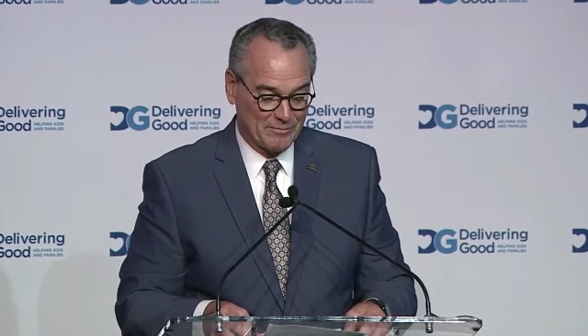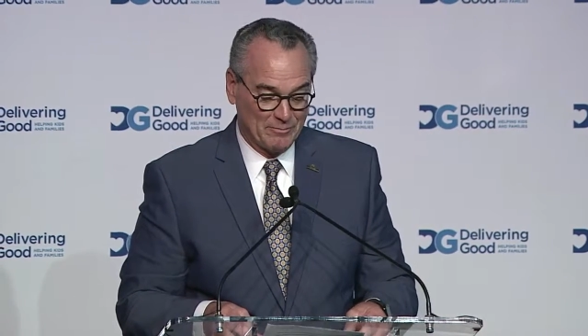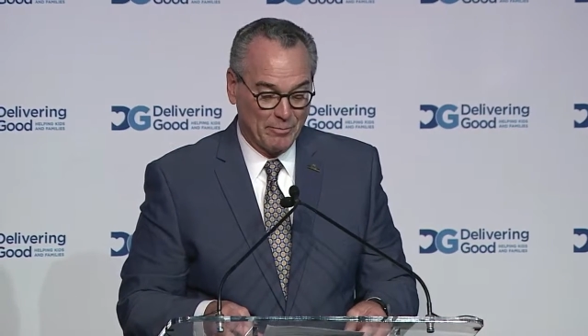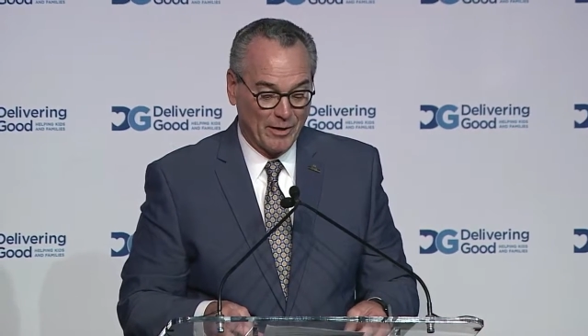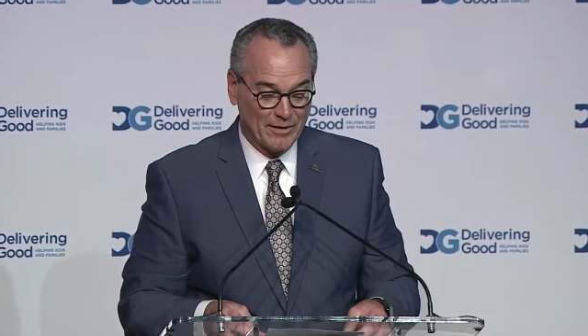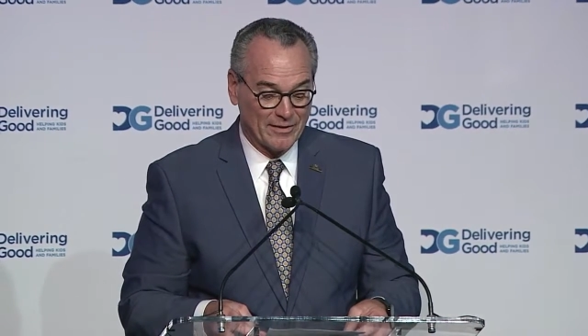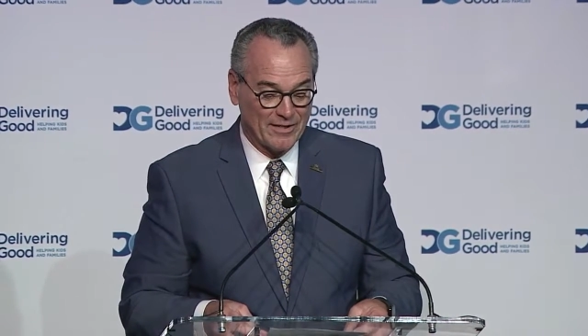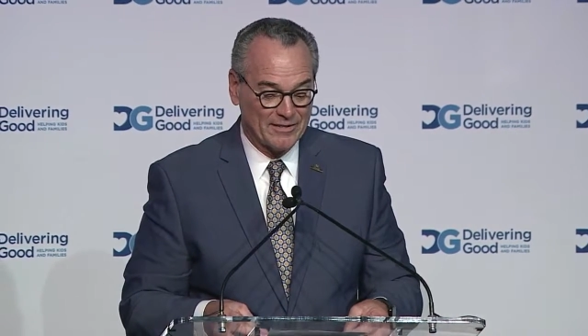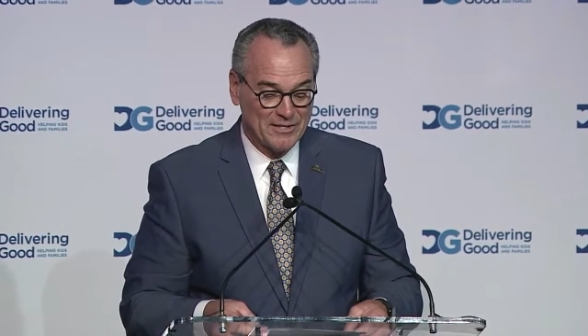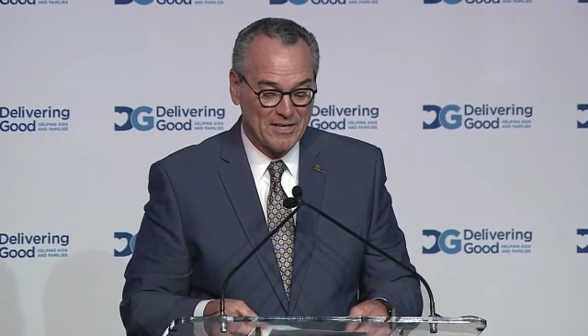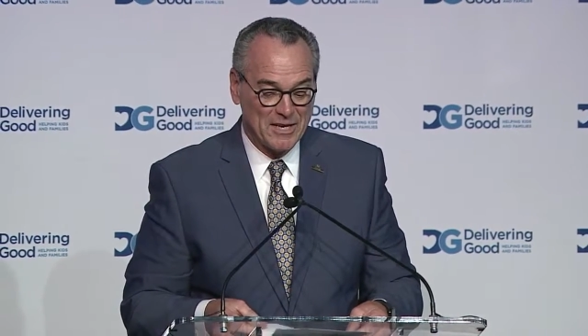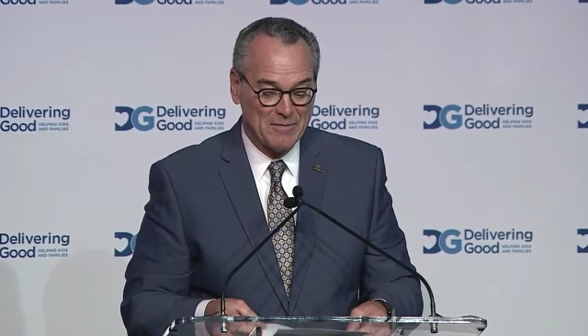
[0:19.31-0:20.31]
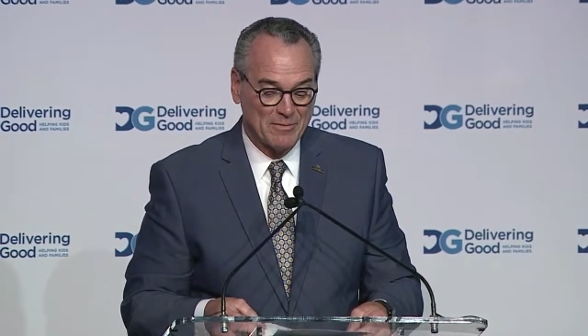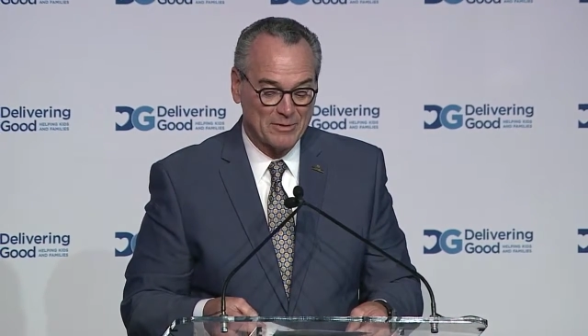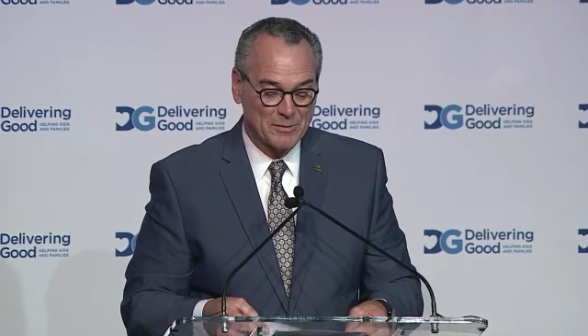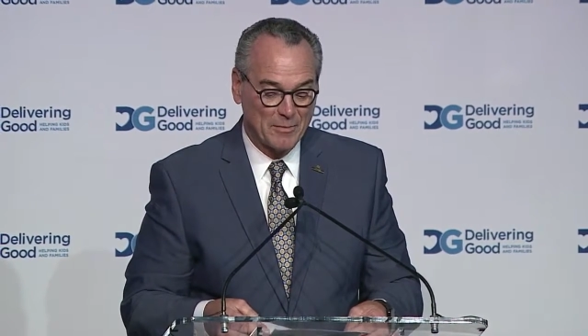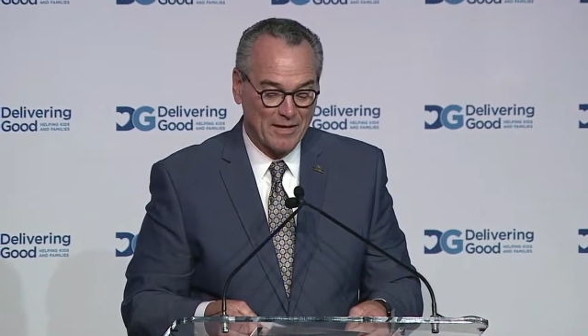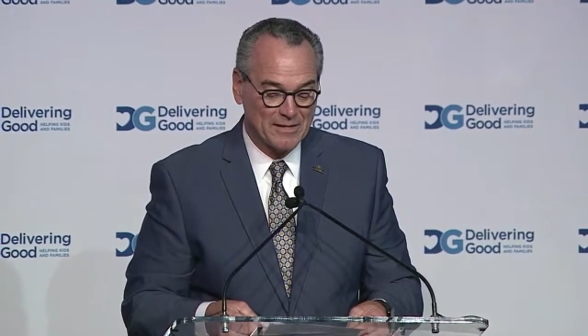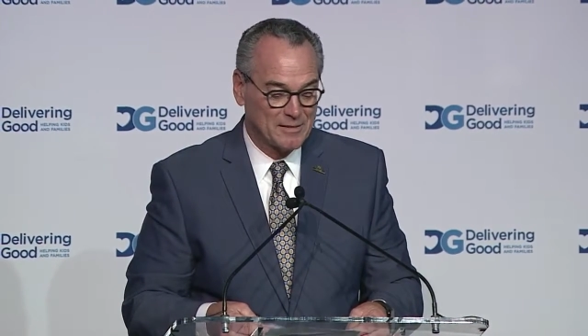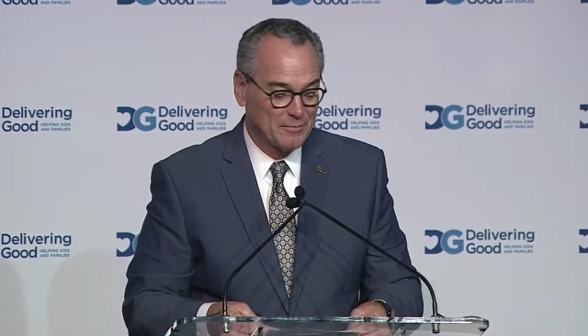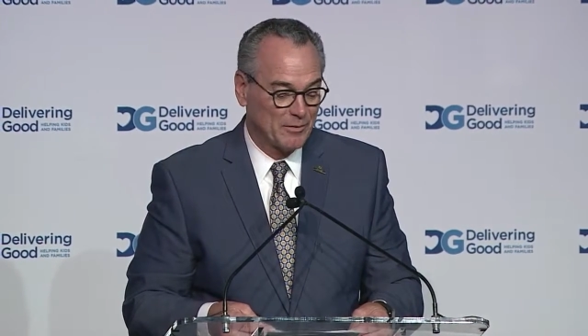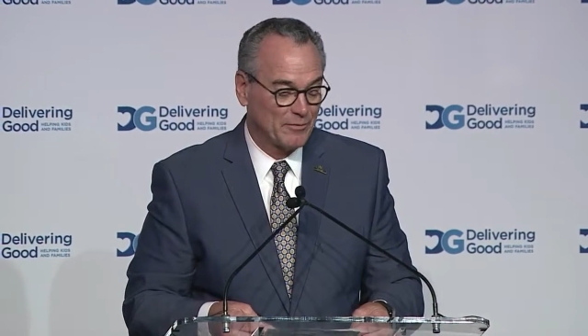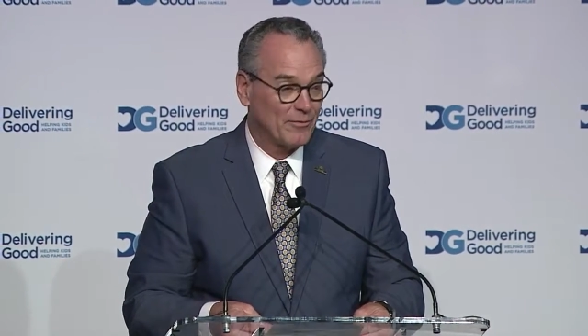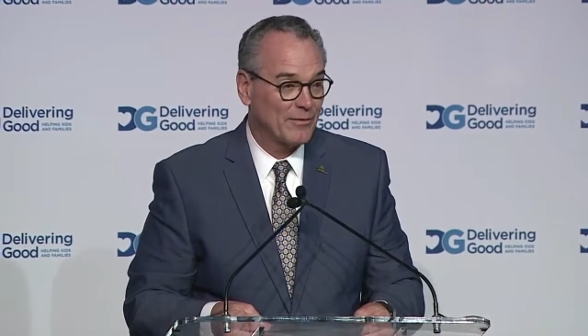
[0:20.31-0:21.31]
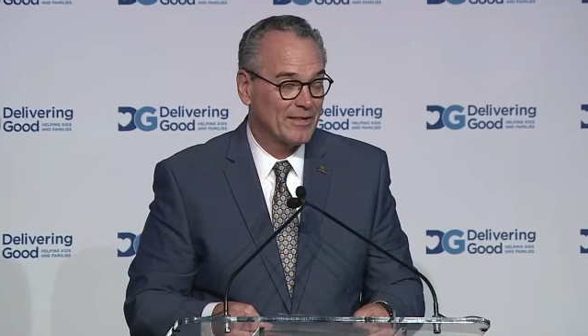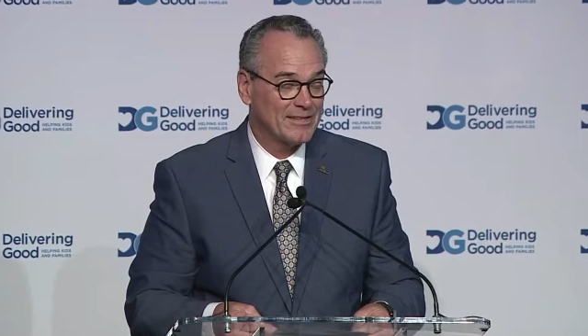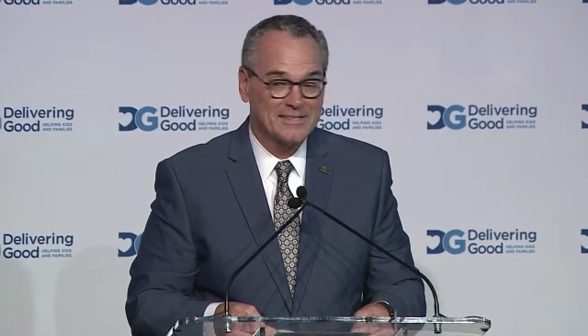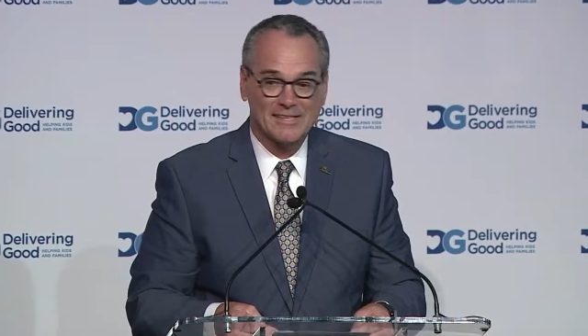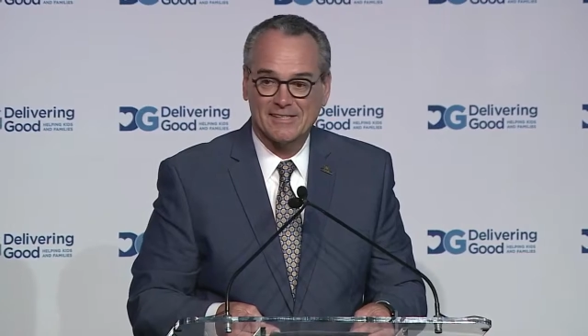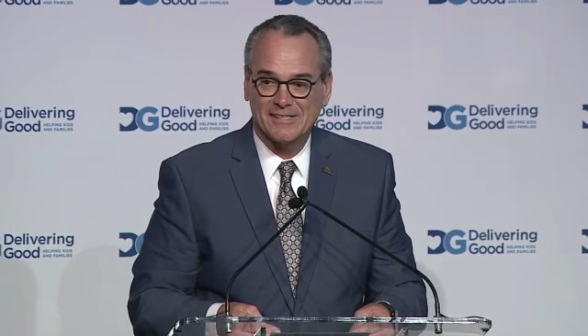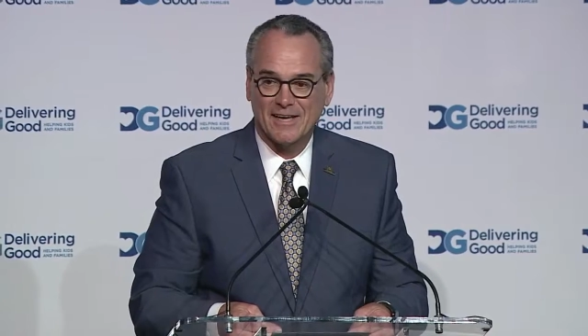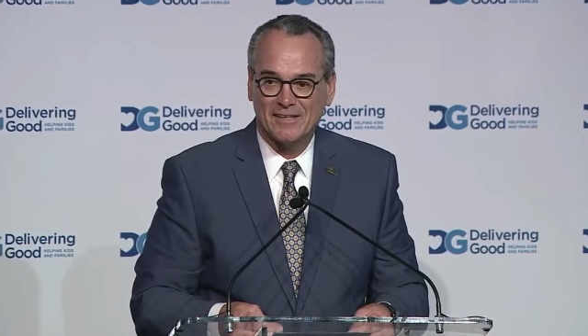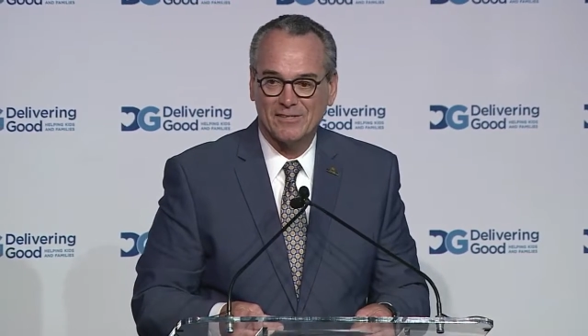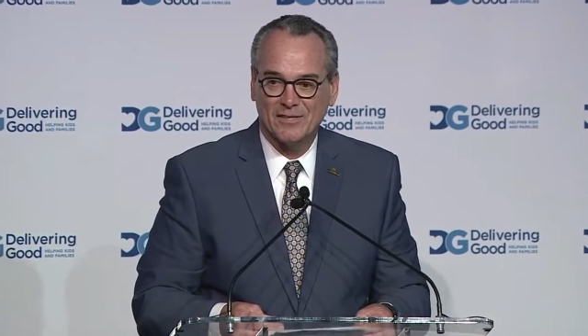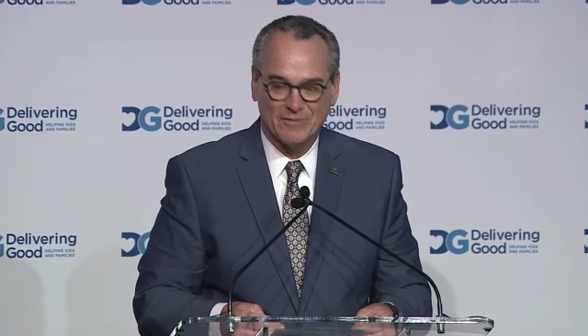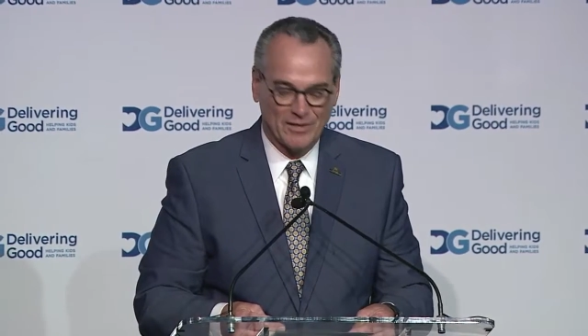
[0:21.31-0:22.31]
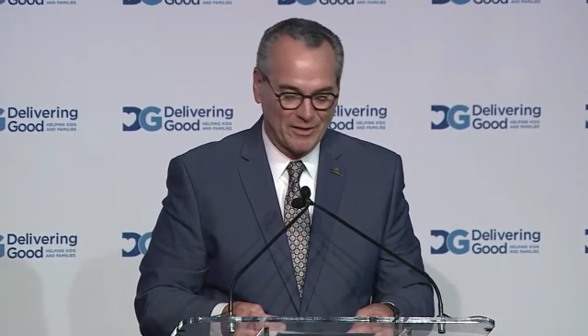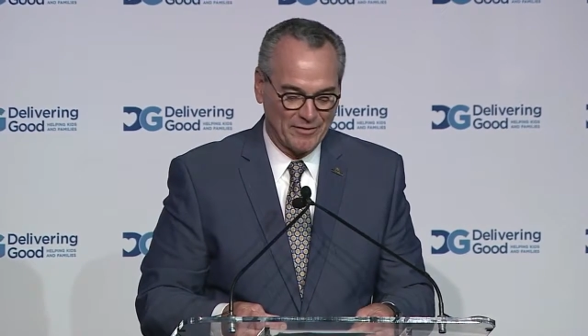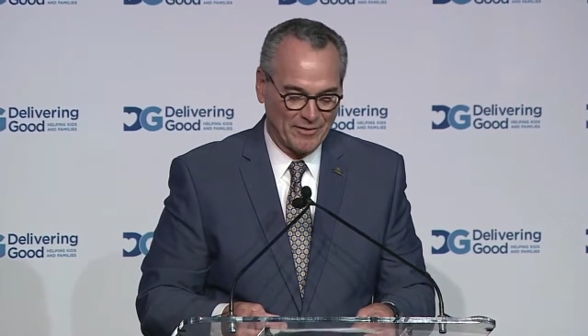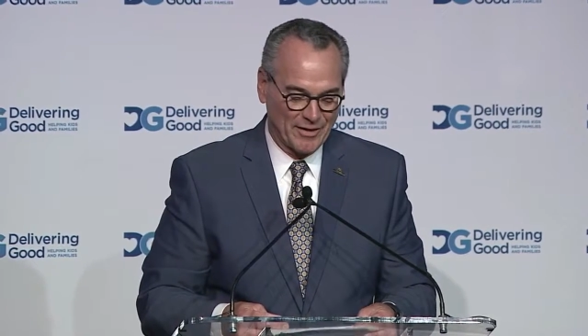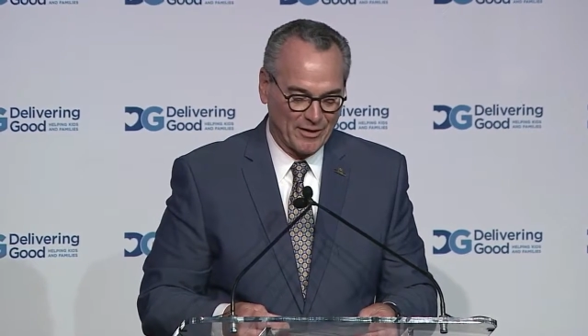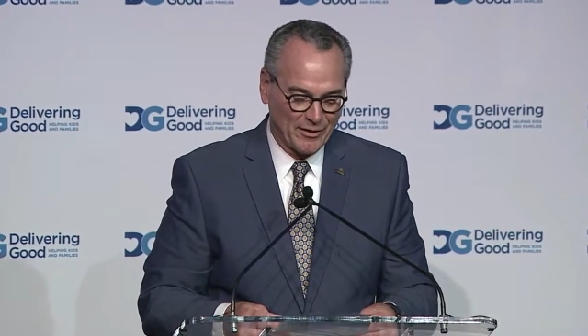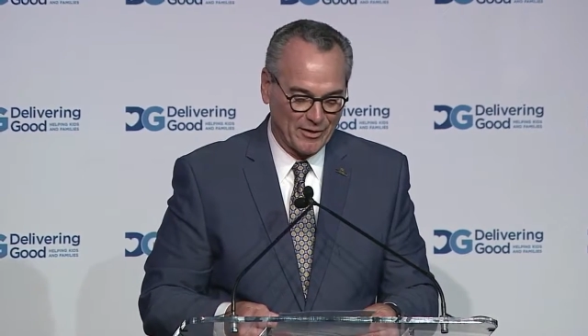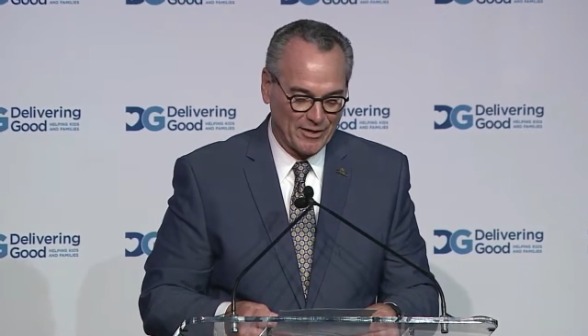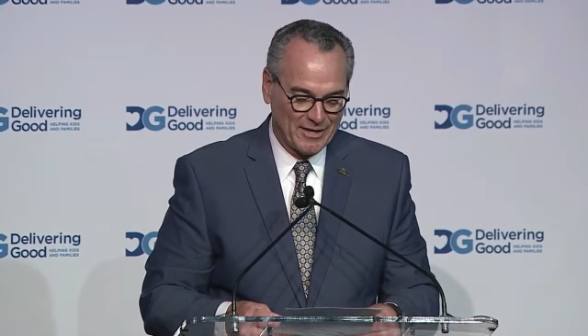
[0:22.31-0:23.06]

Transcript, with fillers: part of the team responsible for the success of Delivering Good